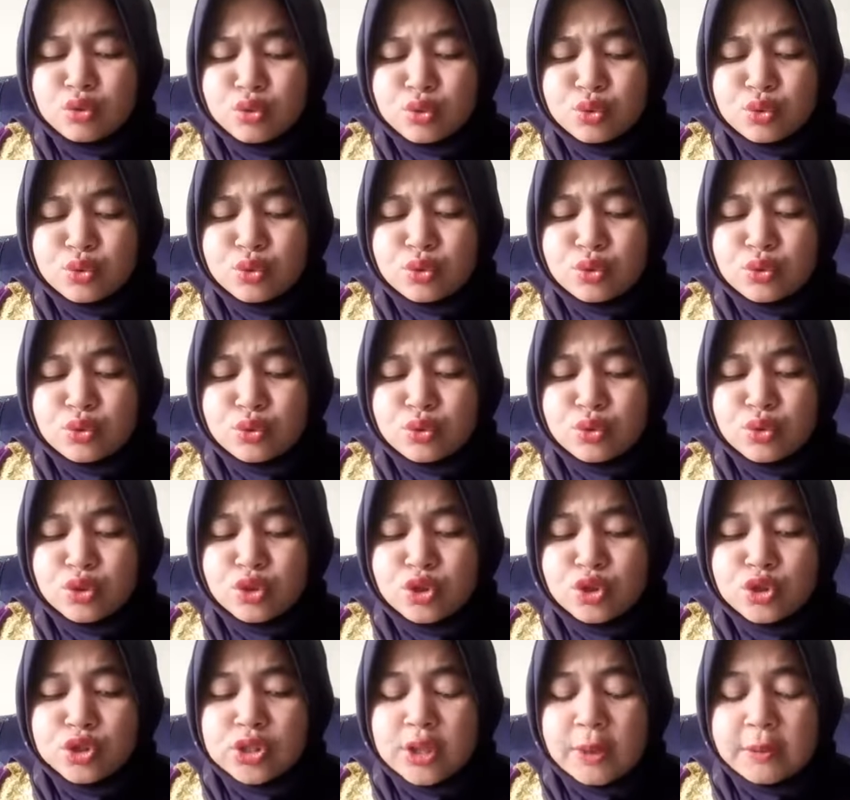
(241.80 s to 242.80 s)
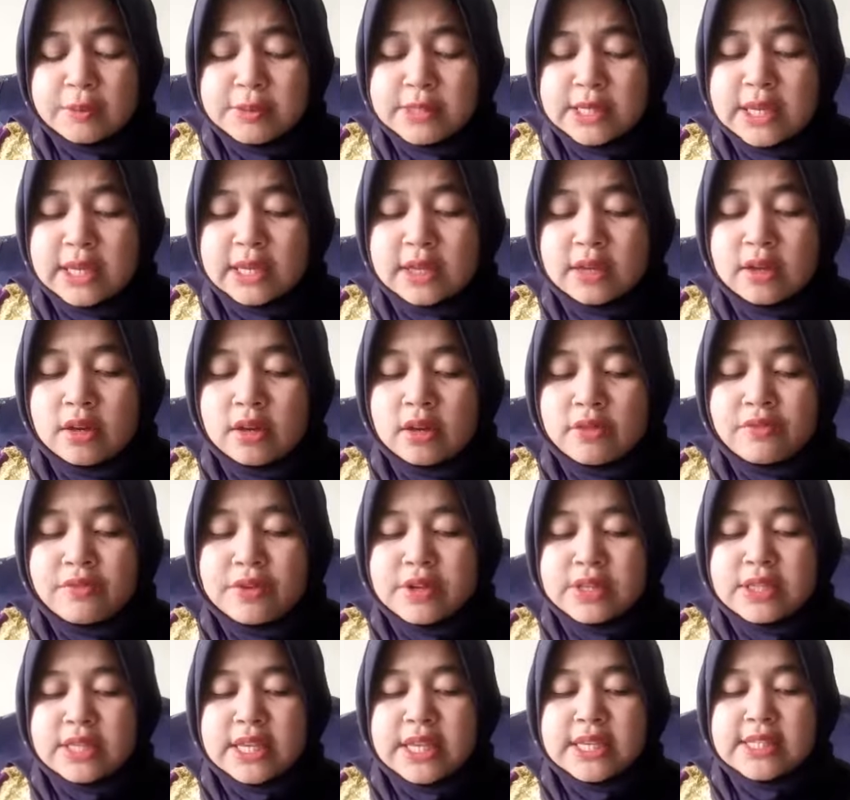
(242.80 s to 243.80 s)
two subject.
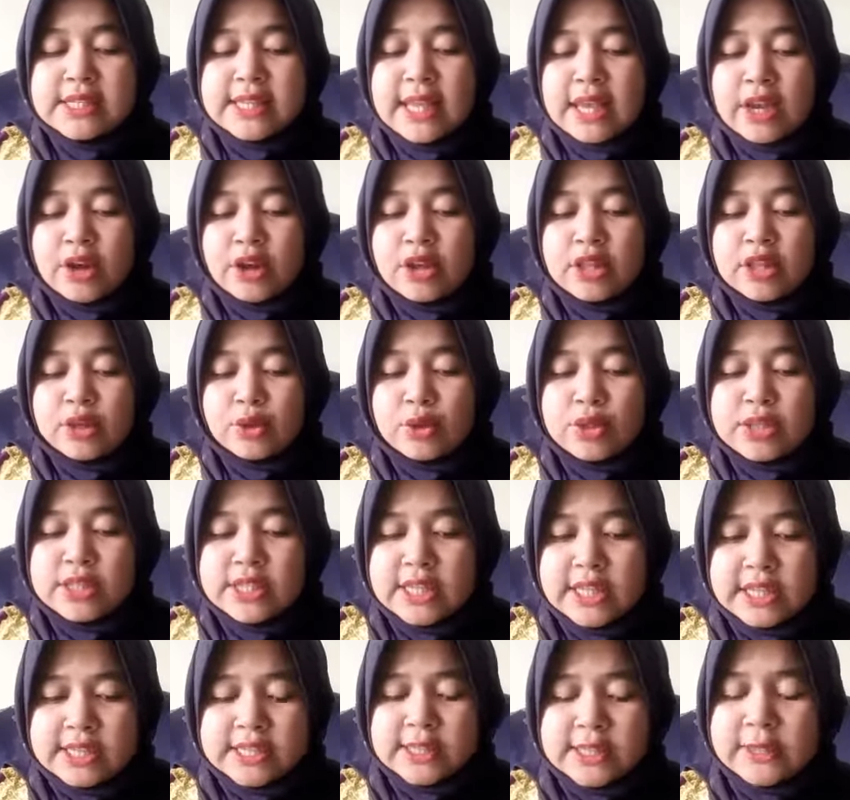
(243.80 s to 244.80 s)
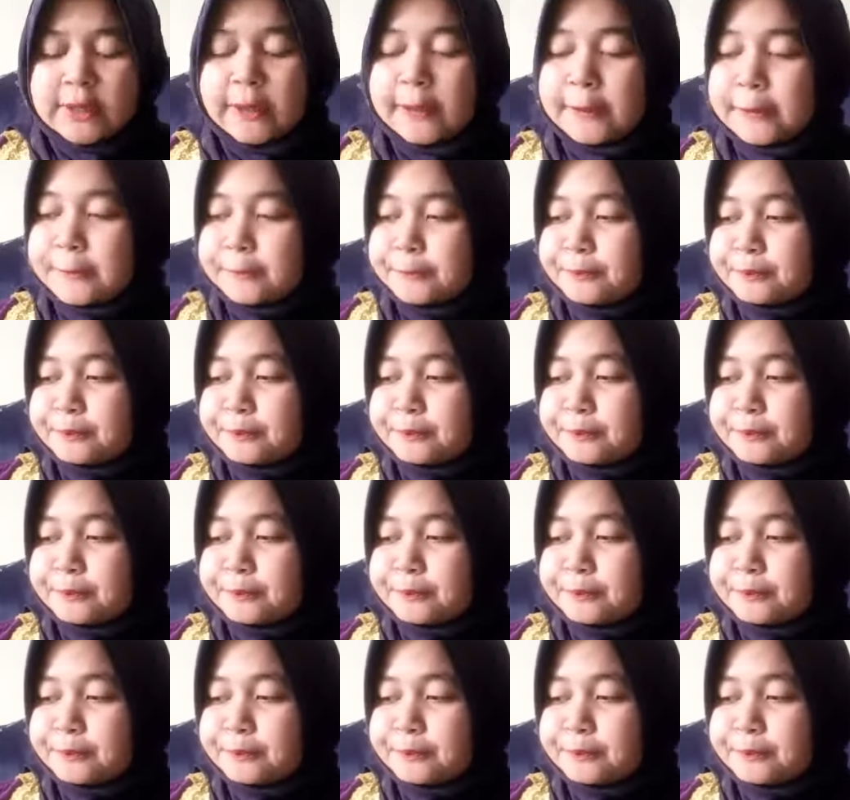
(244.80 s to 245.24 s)
First is psycholinguistics.